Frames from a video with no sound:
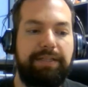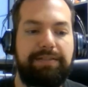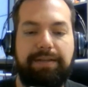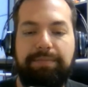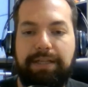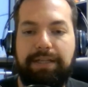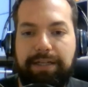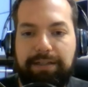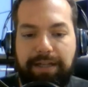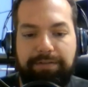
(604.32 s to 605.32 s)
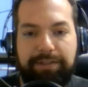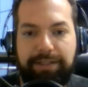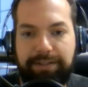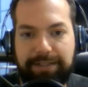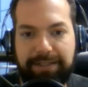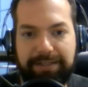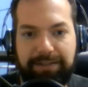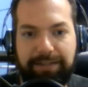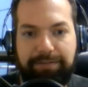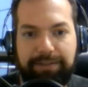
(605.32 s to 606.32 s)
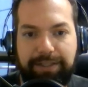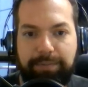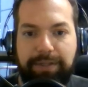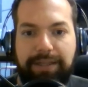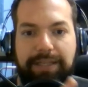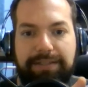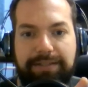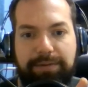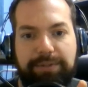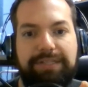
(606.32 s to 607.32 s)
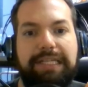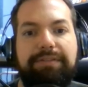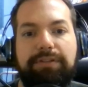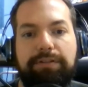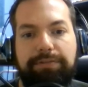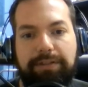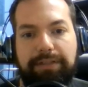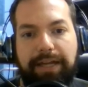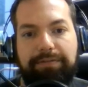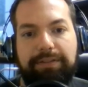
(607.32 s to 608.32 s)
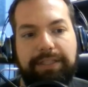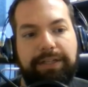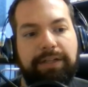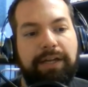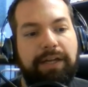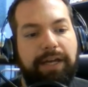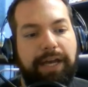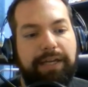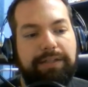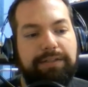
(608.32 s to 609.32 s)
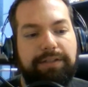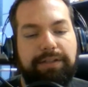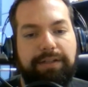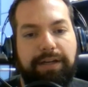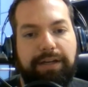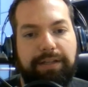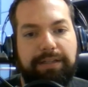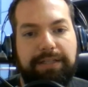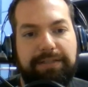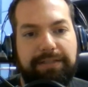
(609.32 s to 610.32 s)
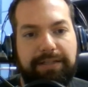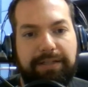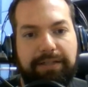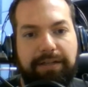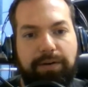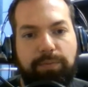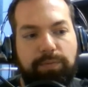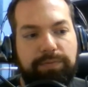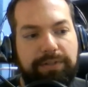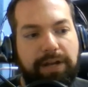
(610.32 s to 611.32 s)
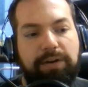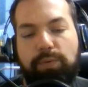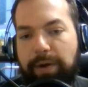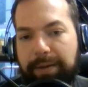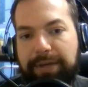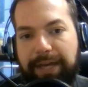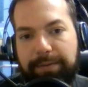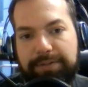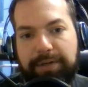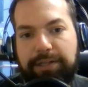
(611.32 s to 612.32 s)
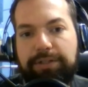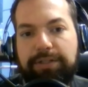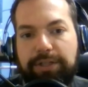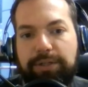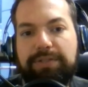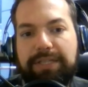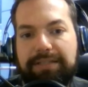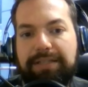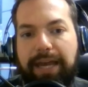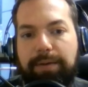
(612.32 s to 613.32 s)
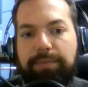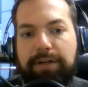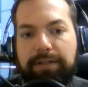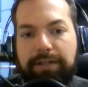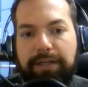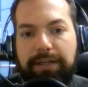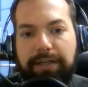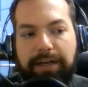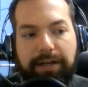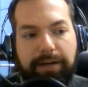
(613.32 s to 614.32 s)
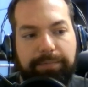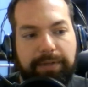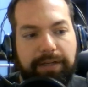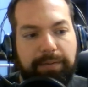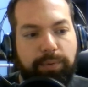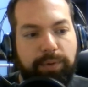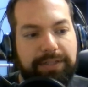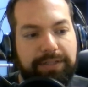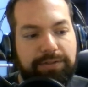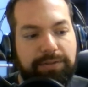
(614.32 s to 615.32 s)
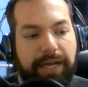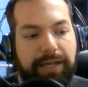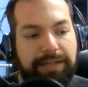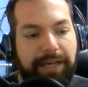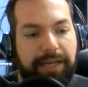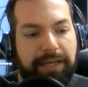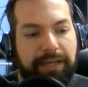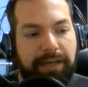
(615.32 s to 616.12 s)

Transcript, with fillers: something like a lavalier. This isn't a lavalier, but this is a receiver for a lavalier, and this is a not a webcam, so I couldn't use this camera that I'm pointing to as a